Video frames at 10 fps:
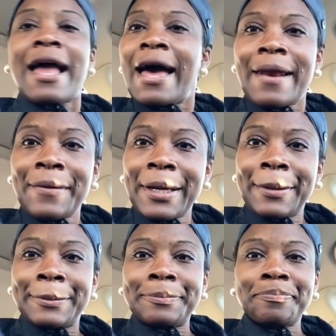I don't
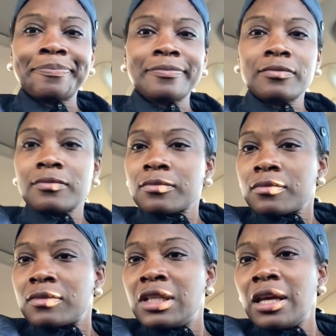know.
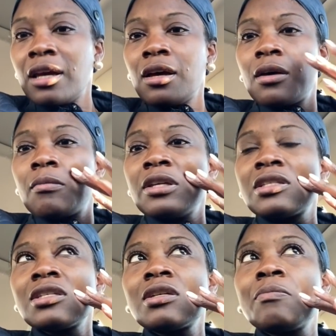Damn, is
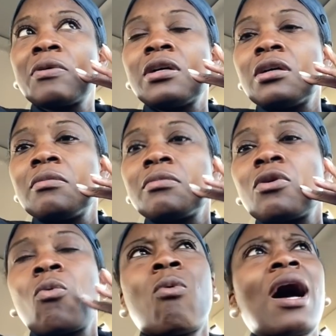this a blunt?
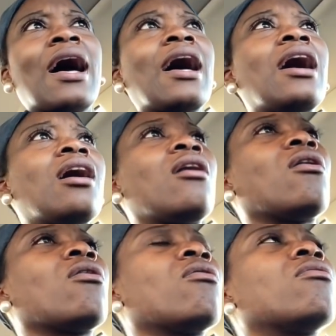
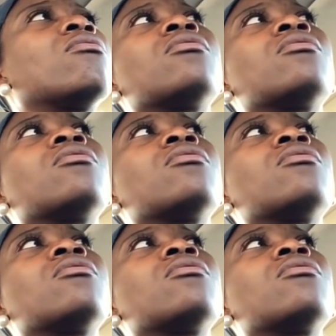Wow.